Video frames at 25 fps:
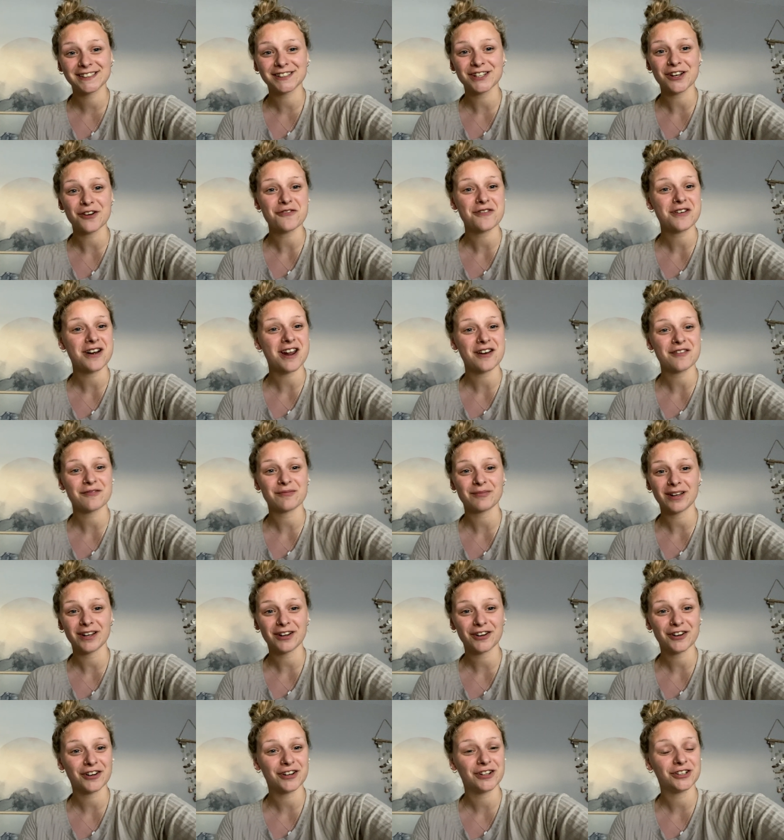so none of my
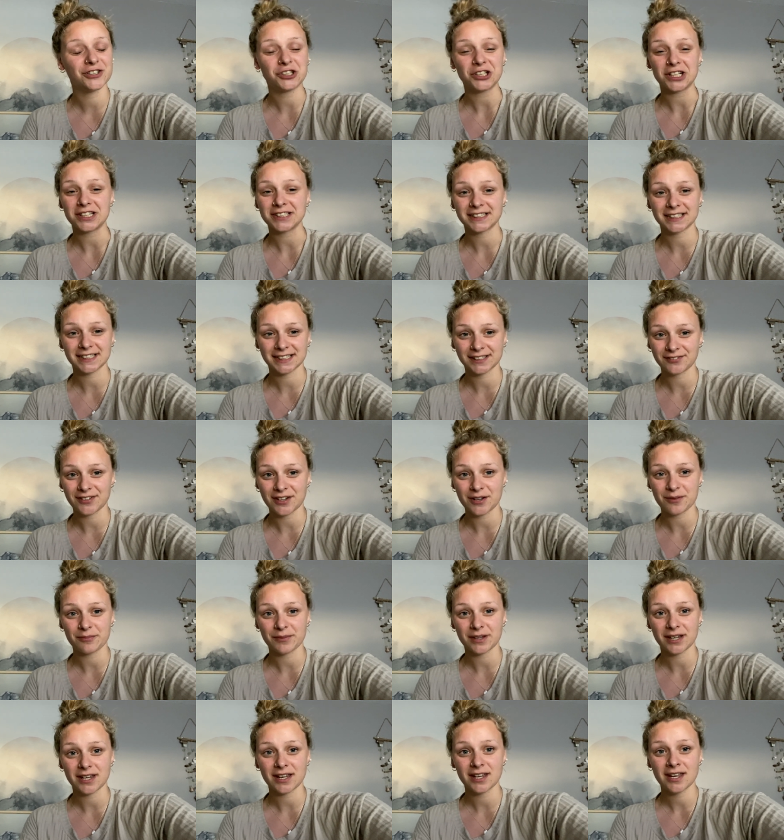current dresses fit
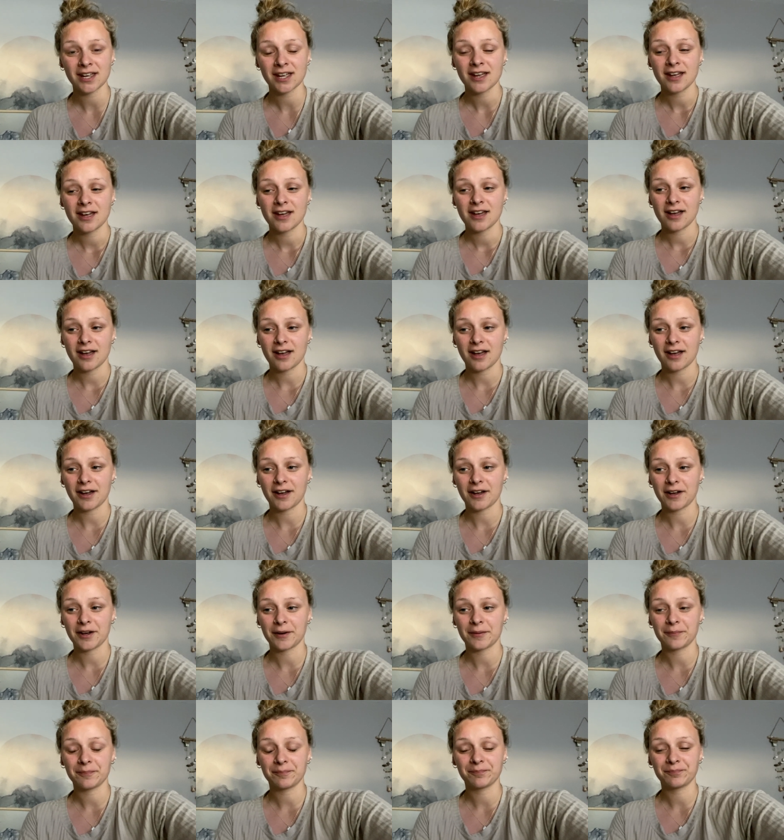me.
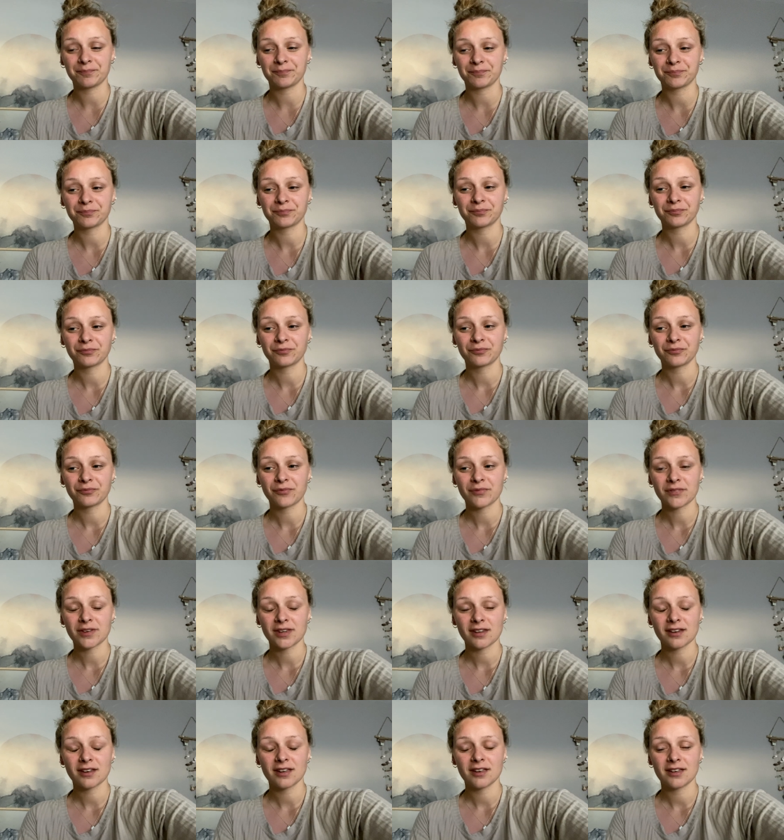
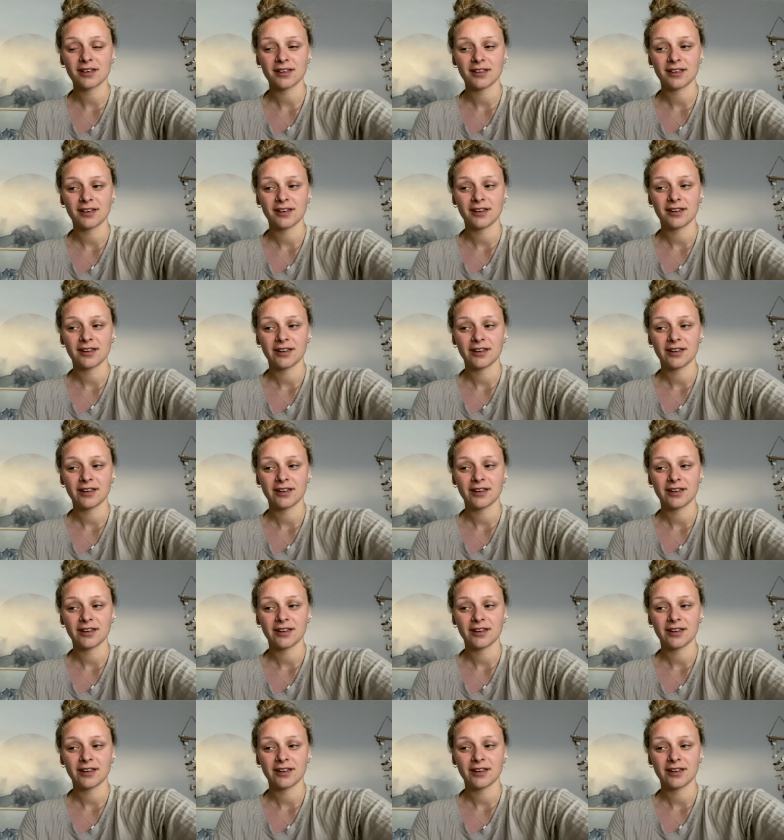Um,